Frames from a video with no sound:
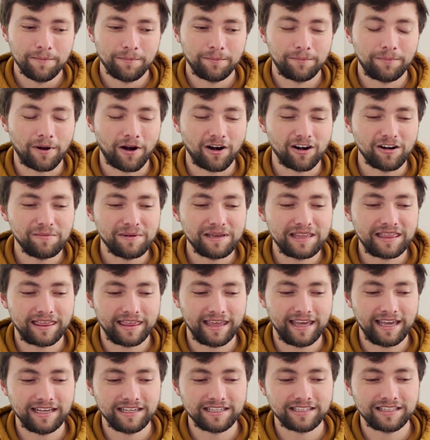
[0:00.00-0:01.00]
Part of me
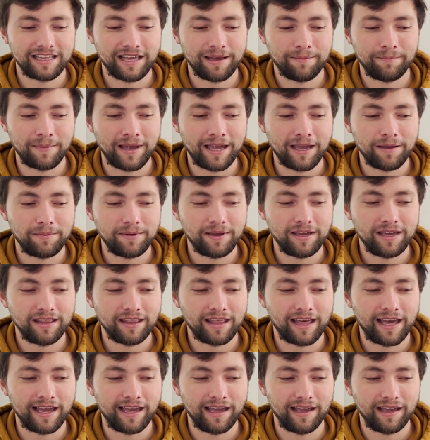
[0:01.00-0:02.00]
thinks that maybe,
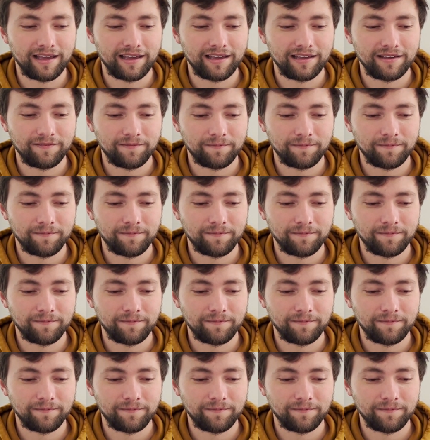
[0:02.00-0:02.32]
like,